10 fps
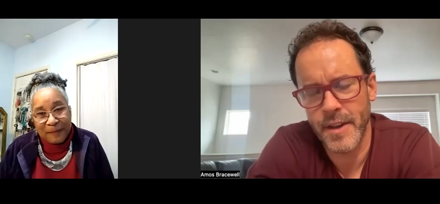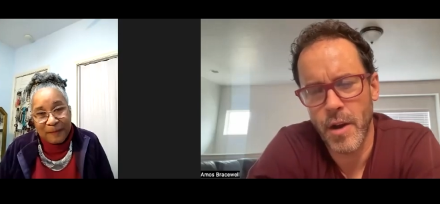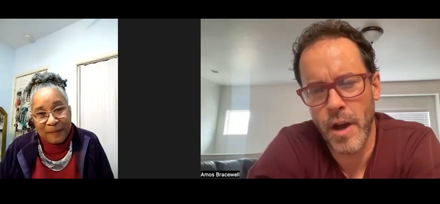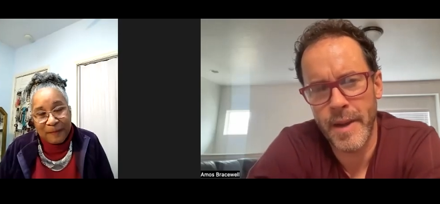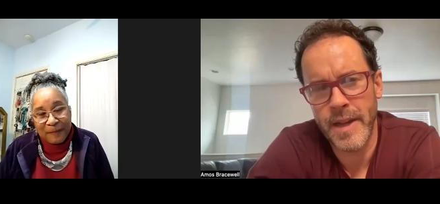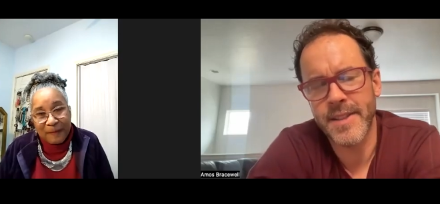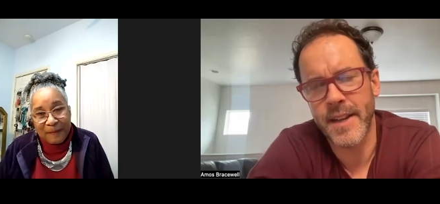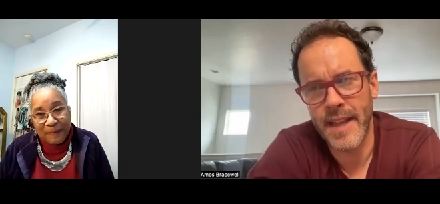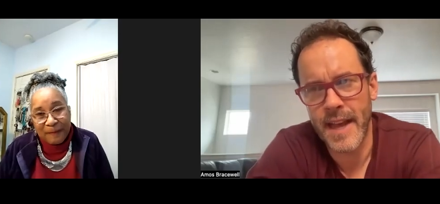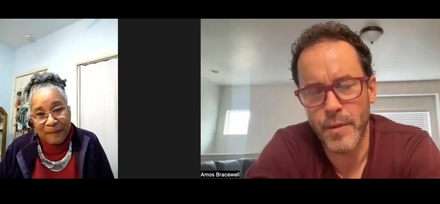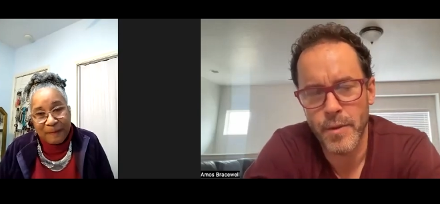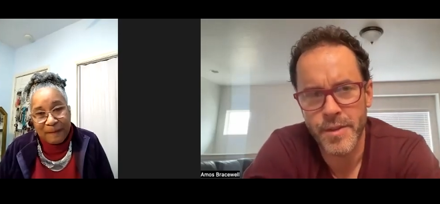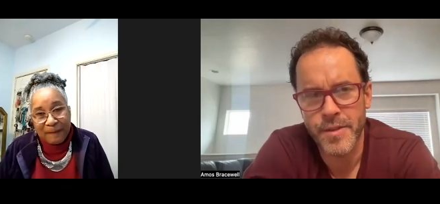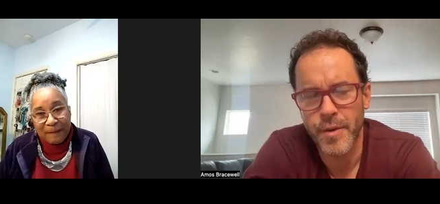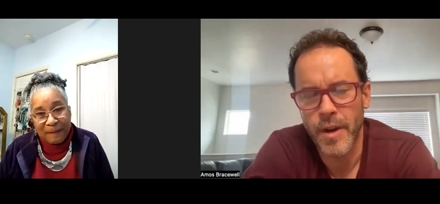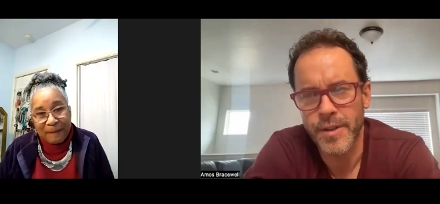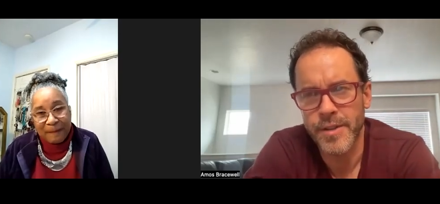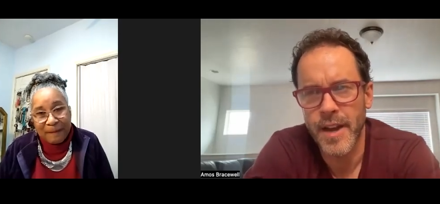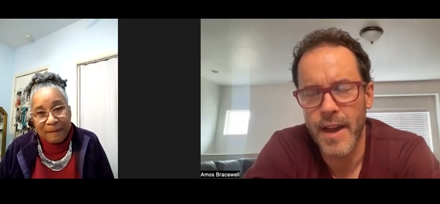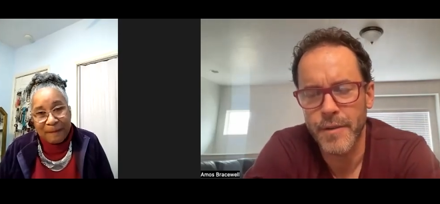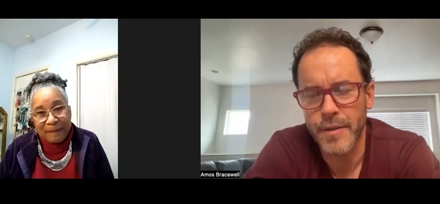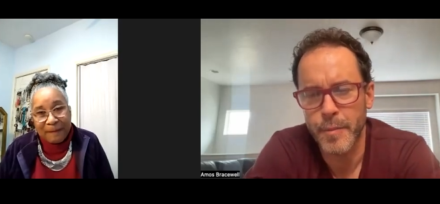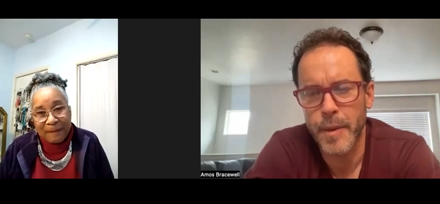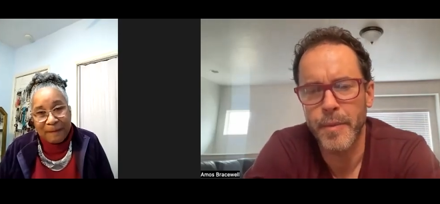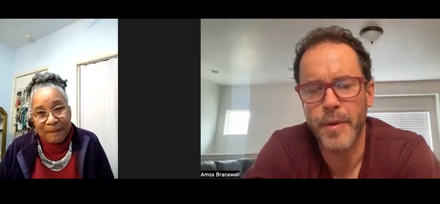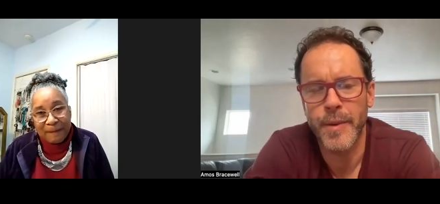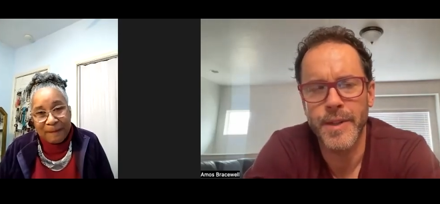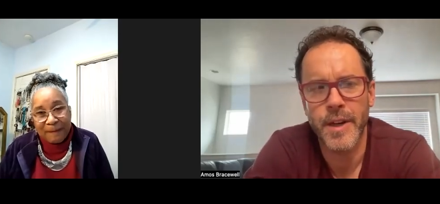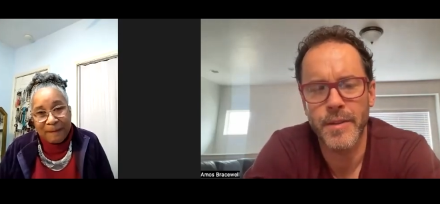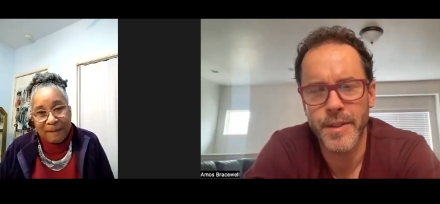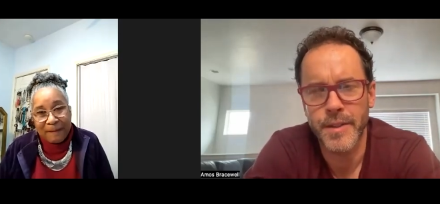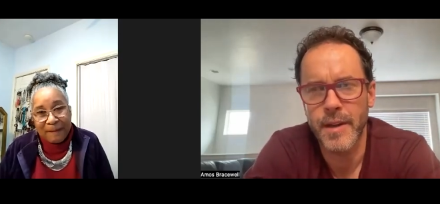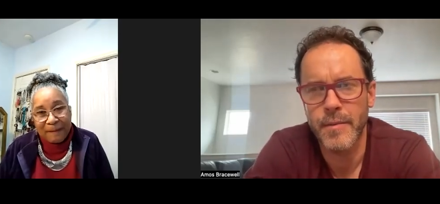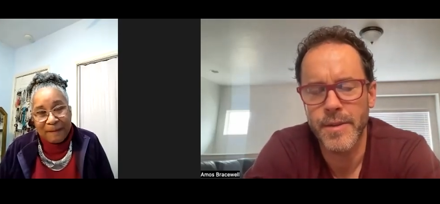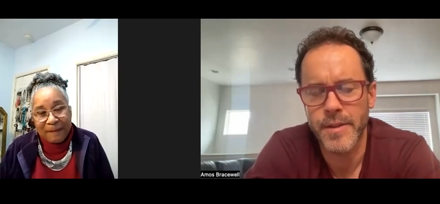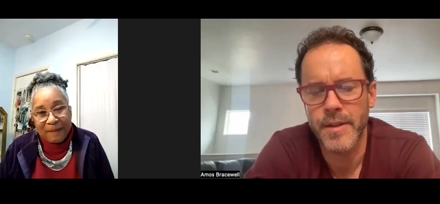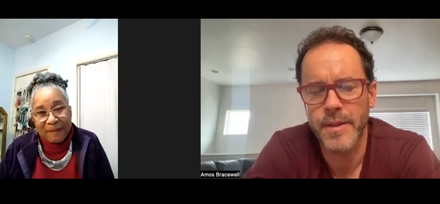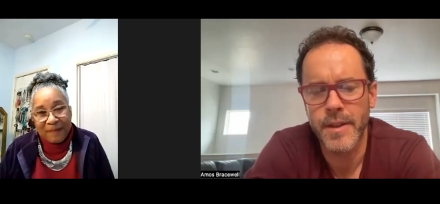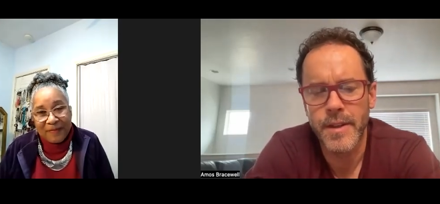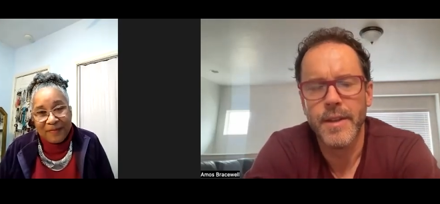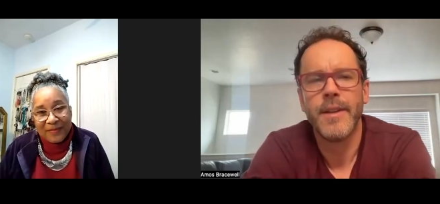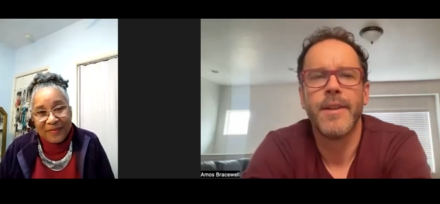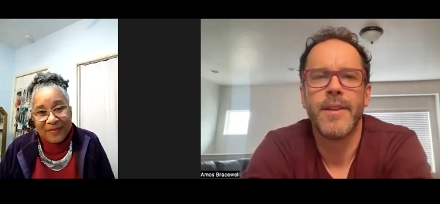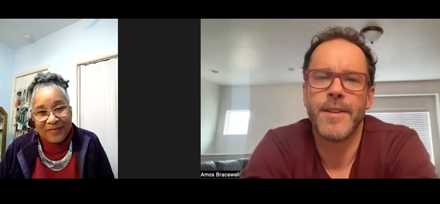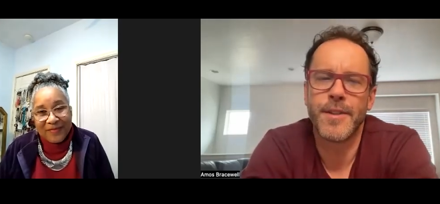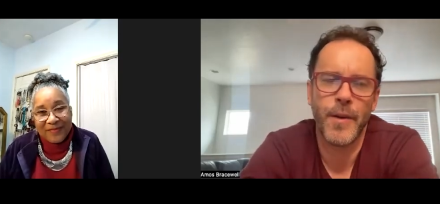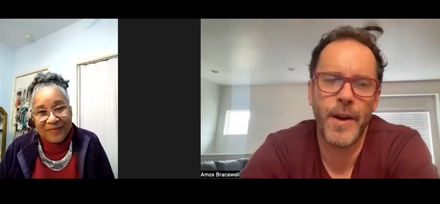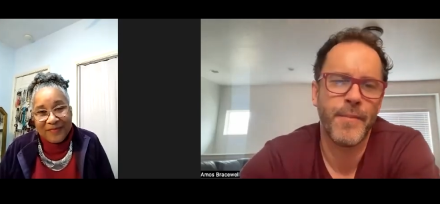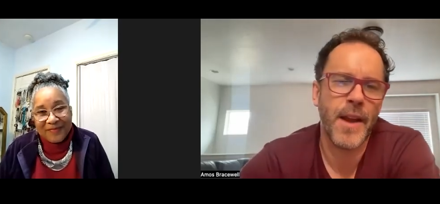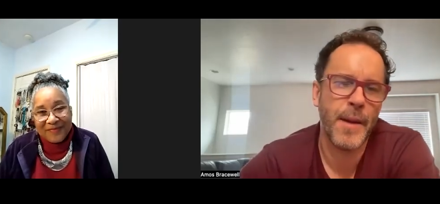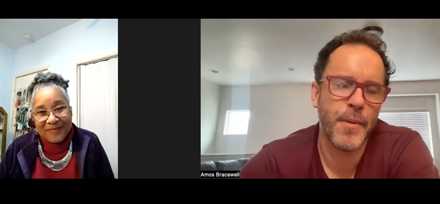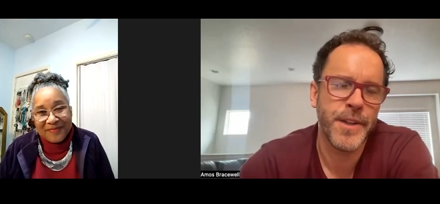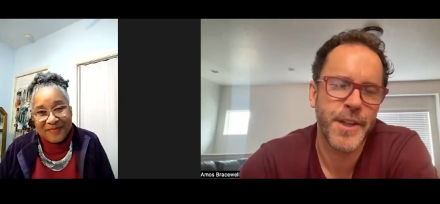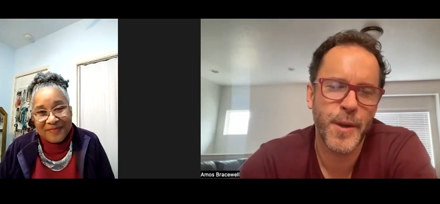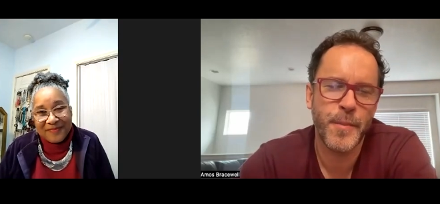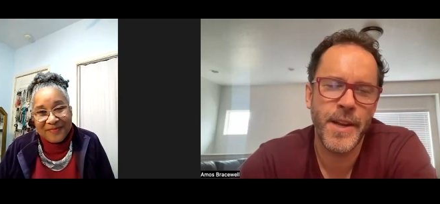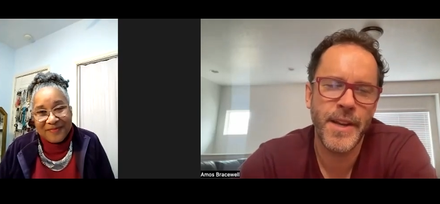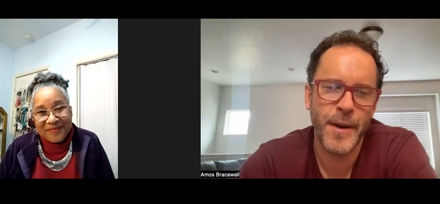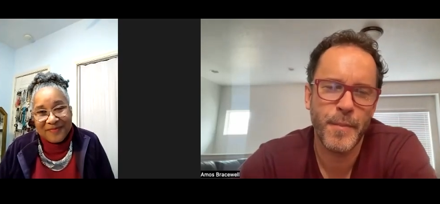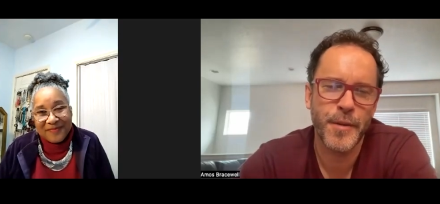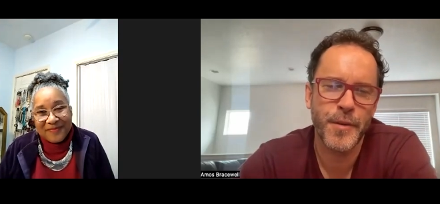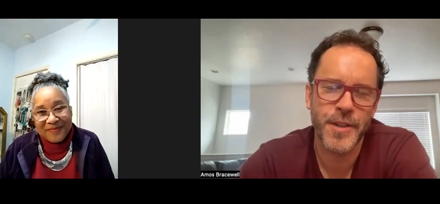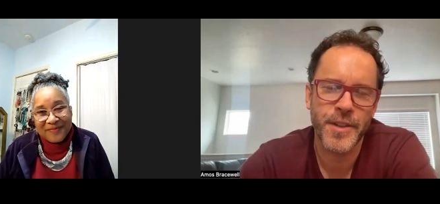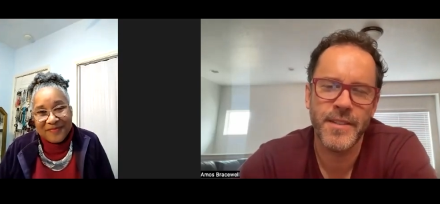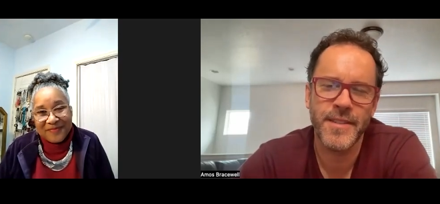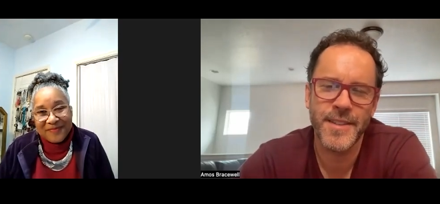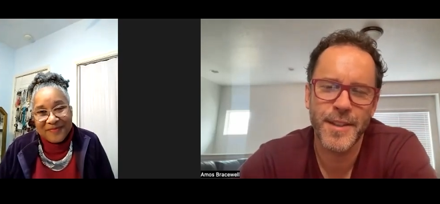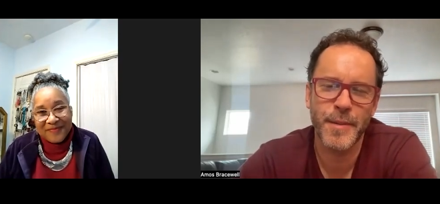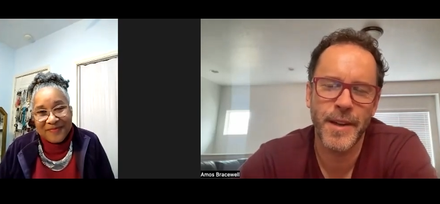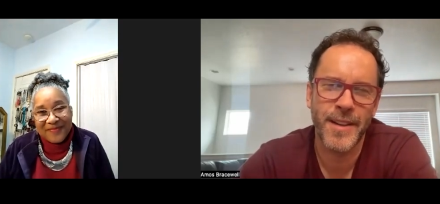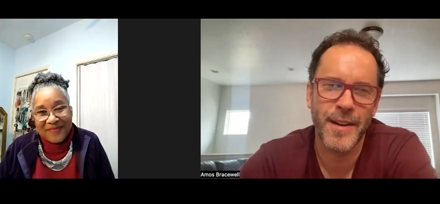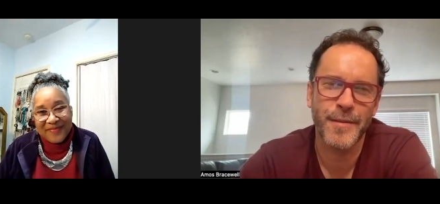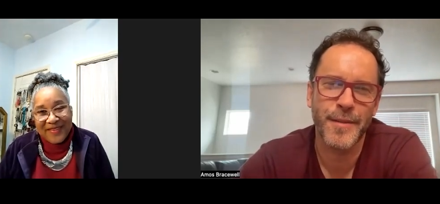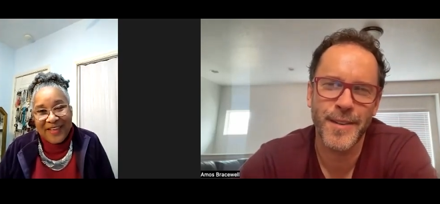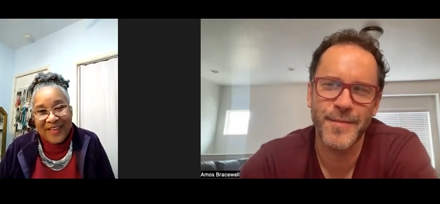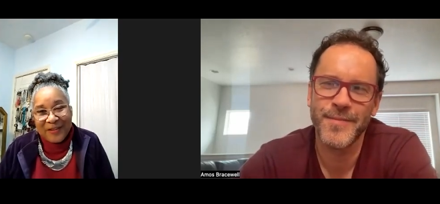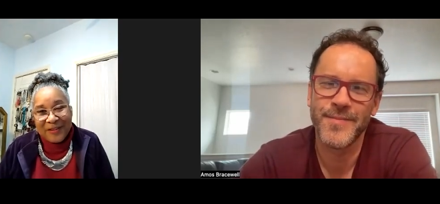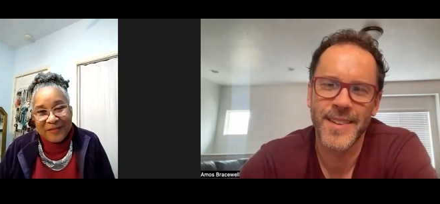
Speaker 1: in the comments and that those instructions after, so people can reach out to you. That was uh, it's great. I appreciate you being here, Patricia. This has been a lot of fun.